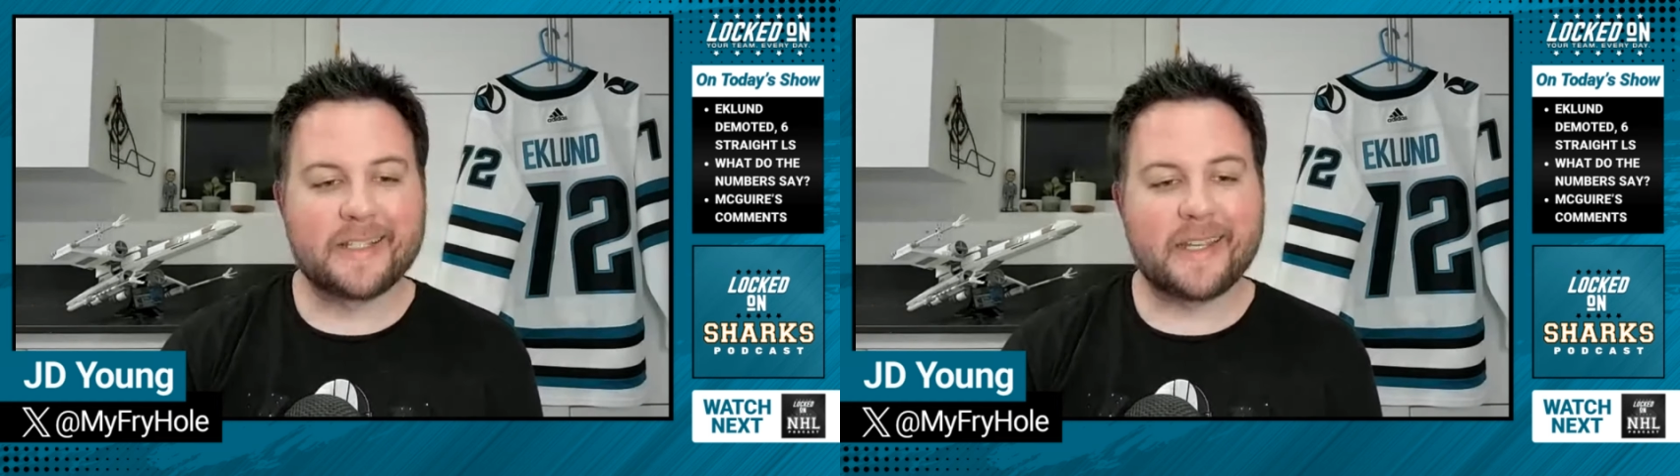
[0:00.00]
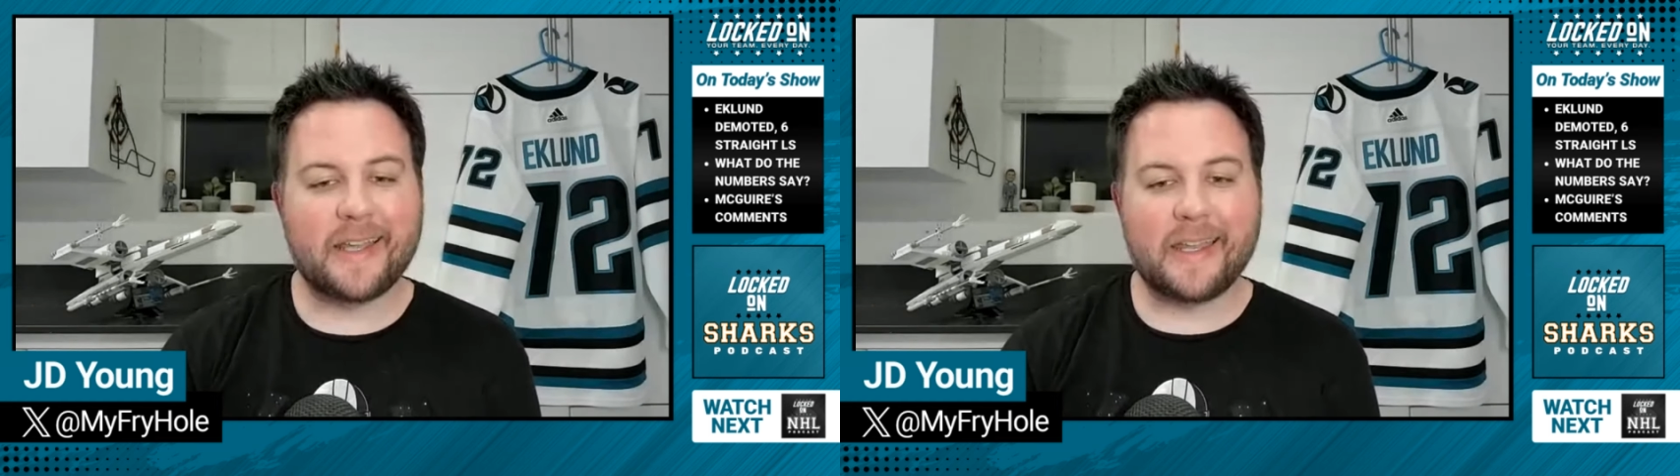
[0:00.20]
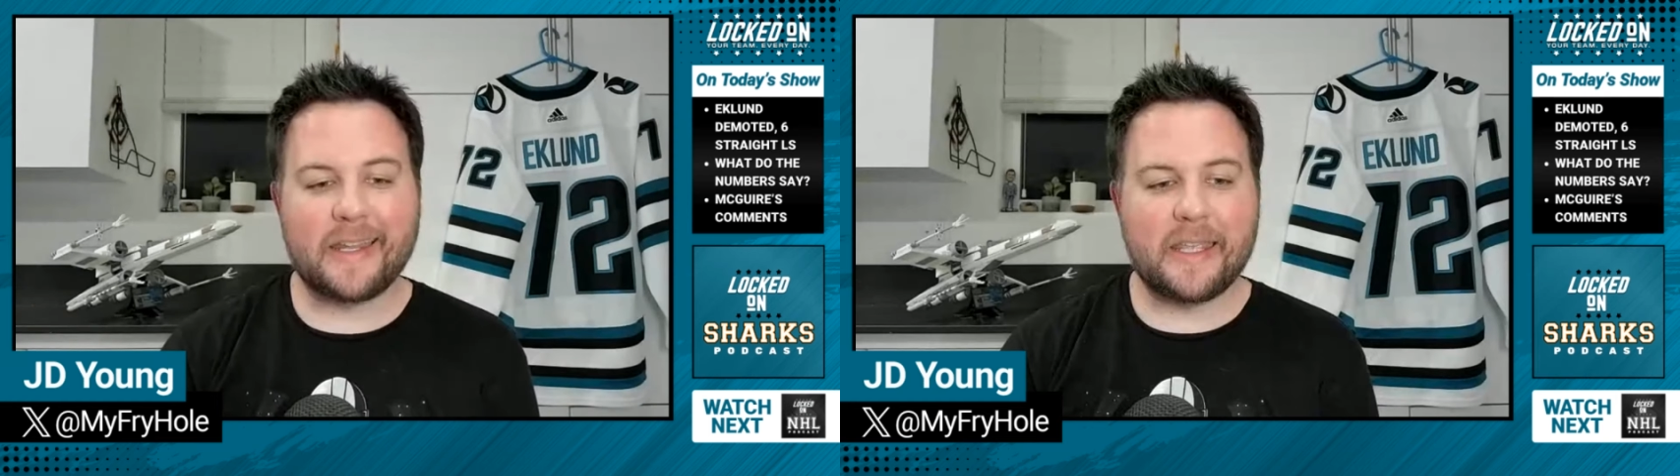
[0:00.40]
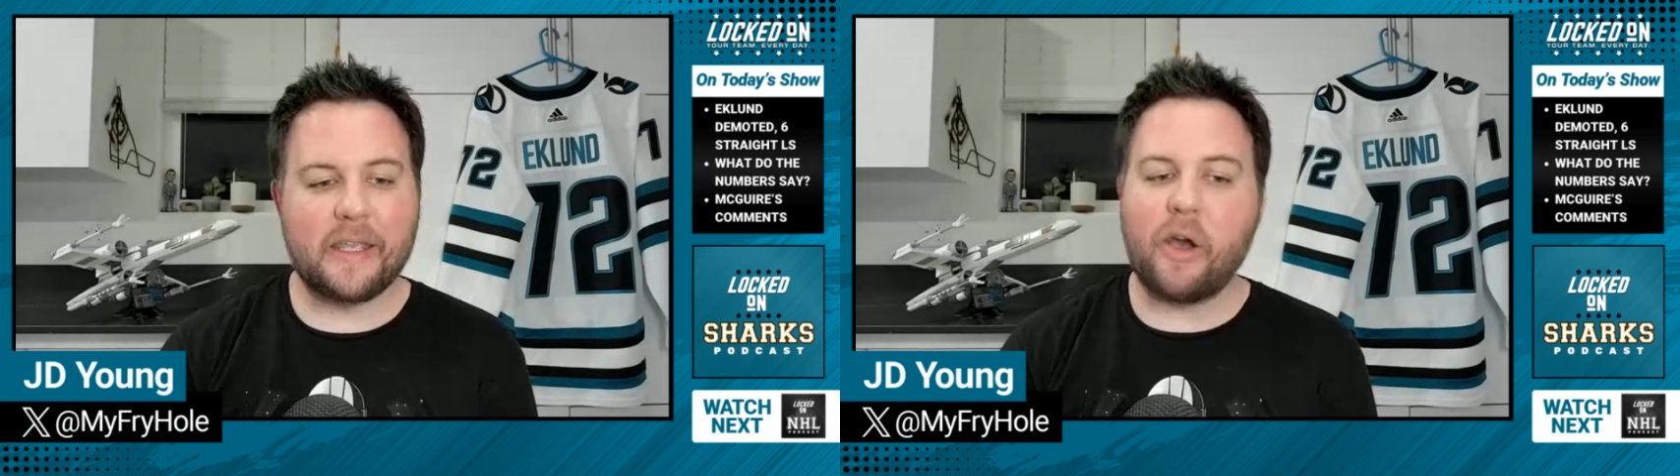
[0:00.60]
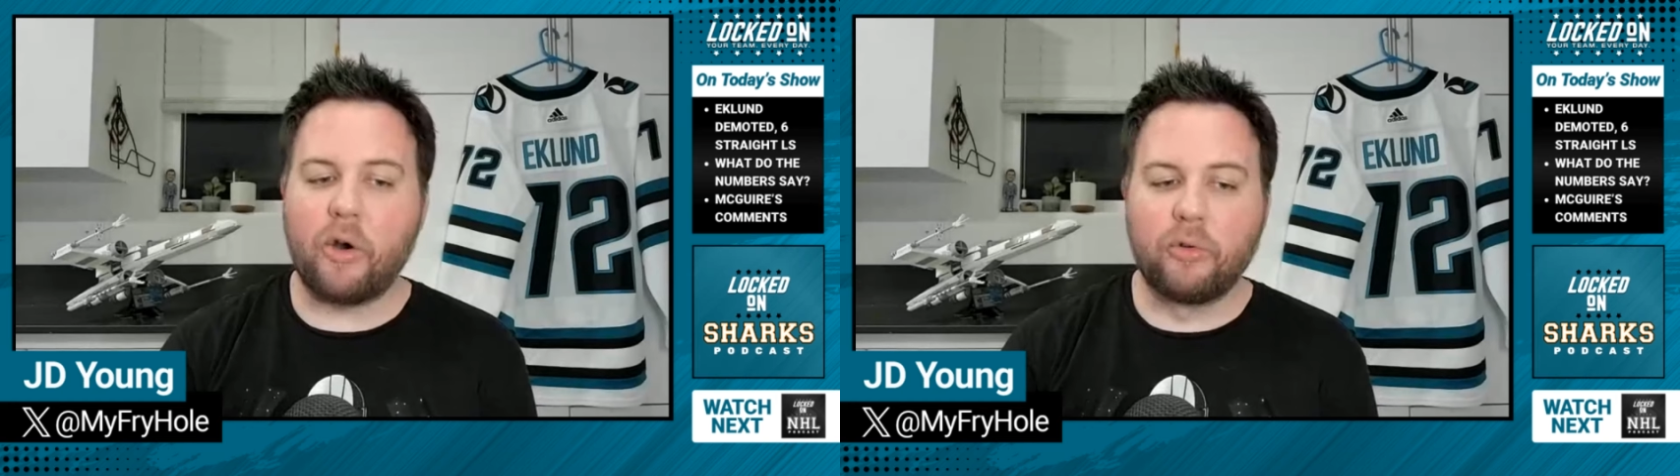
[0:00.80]
Tonight,
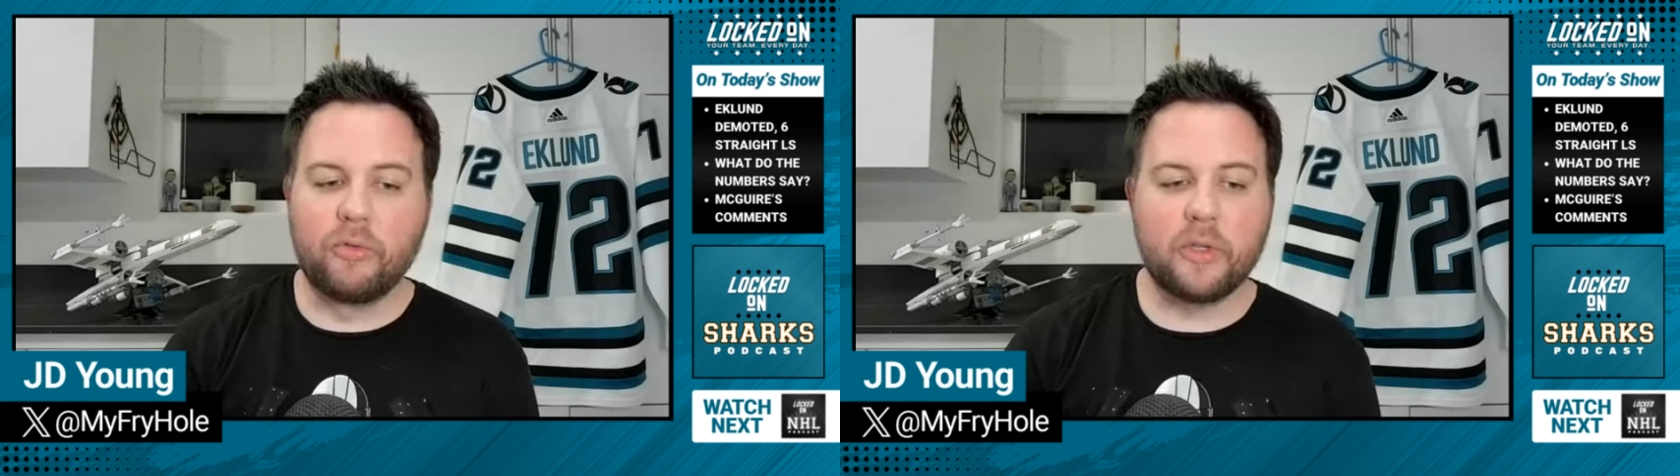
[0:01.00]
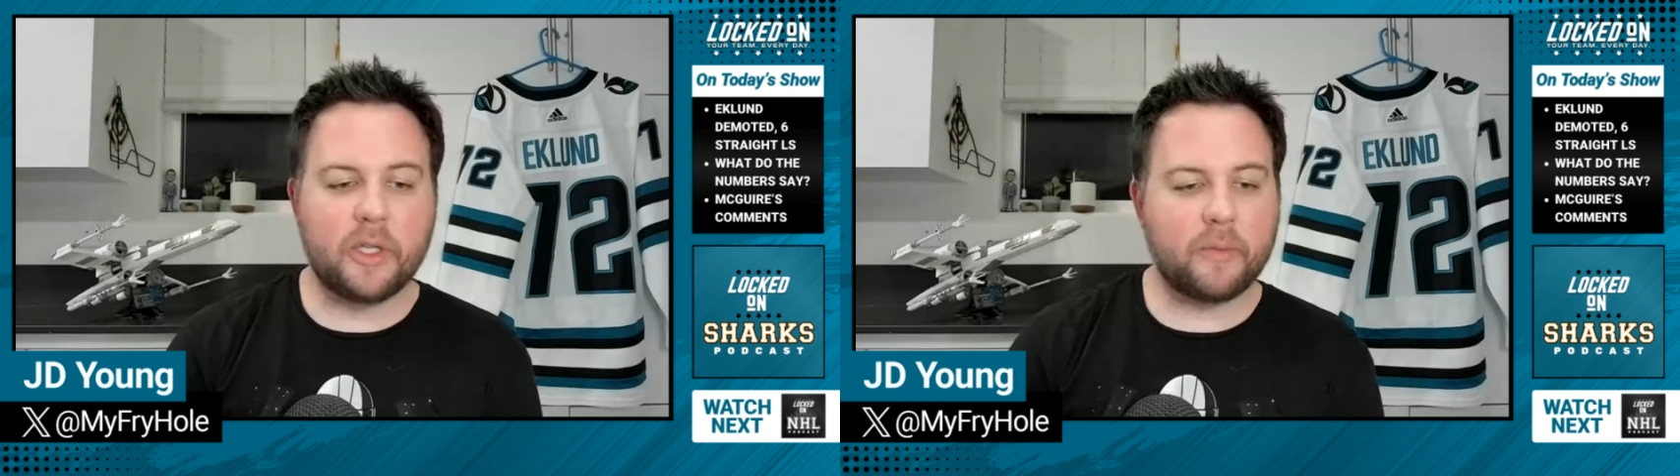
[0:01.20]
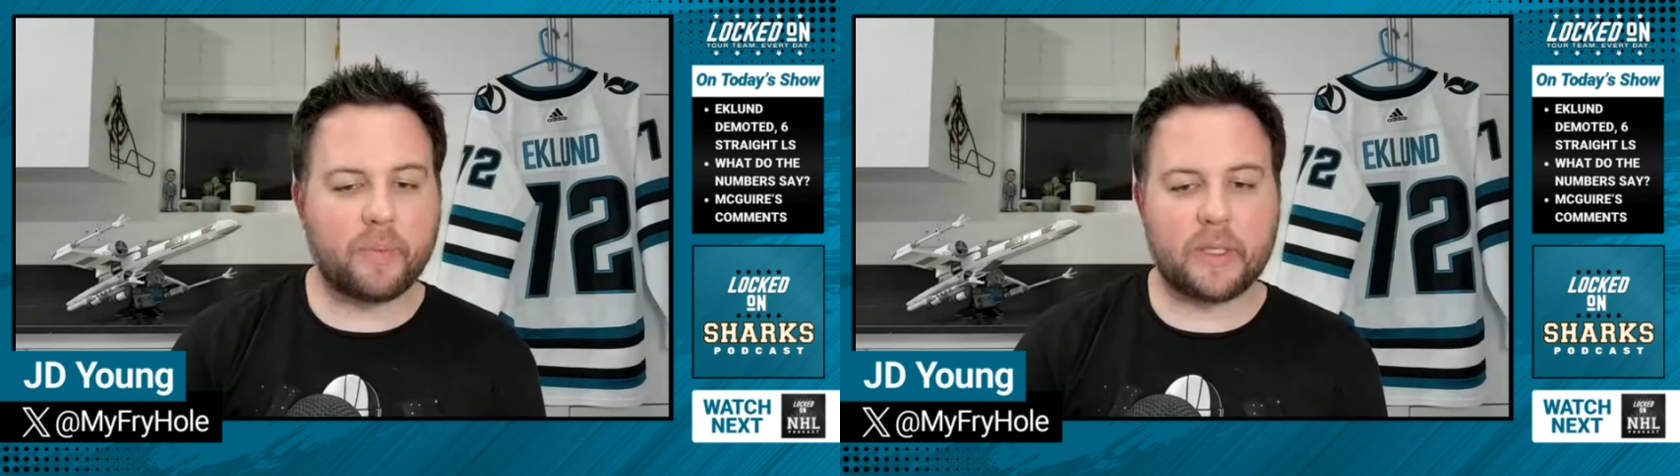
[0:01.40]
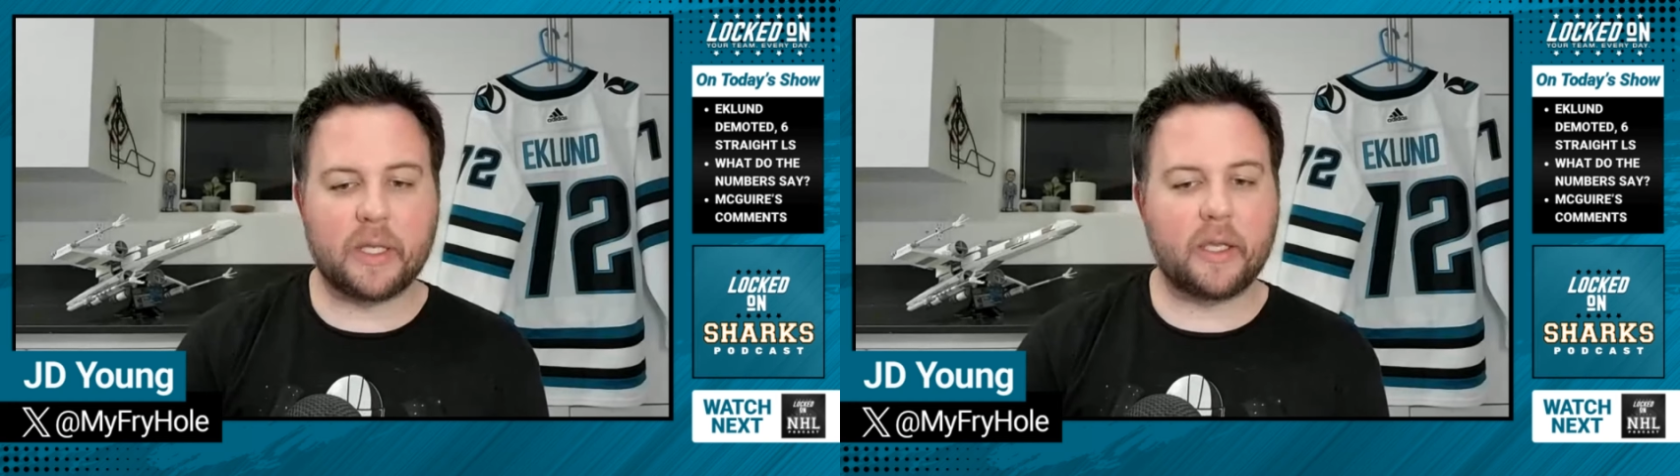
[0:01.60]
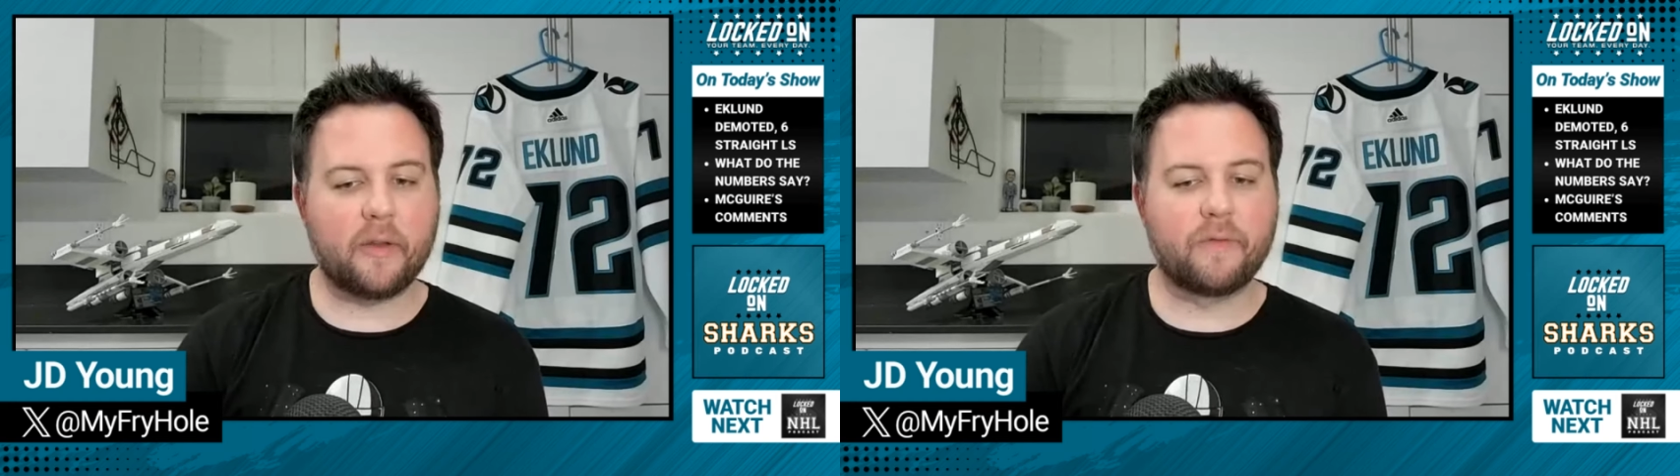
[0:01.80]
he only played